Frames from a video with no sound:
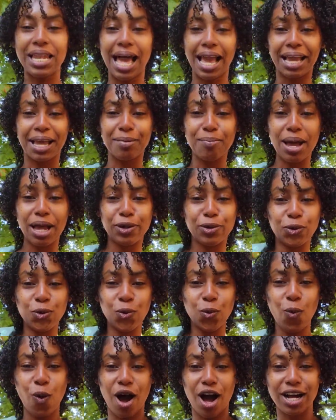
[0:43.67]
like a man who
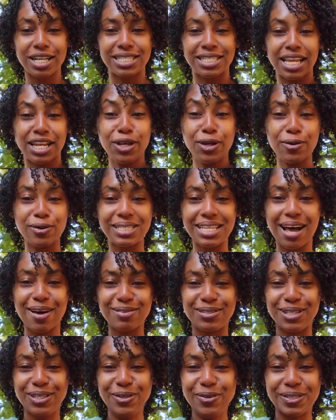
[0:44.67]
walks and knows how
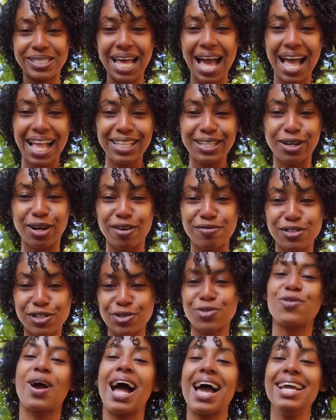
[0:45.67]
to use
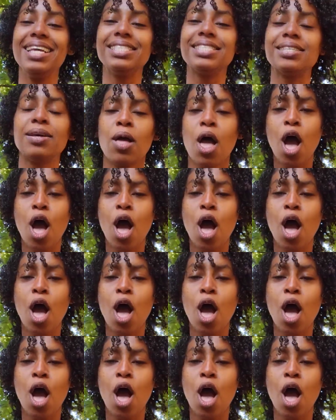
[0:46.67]
handcuffs right?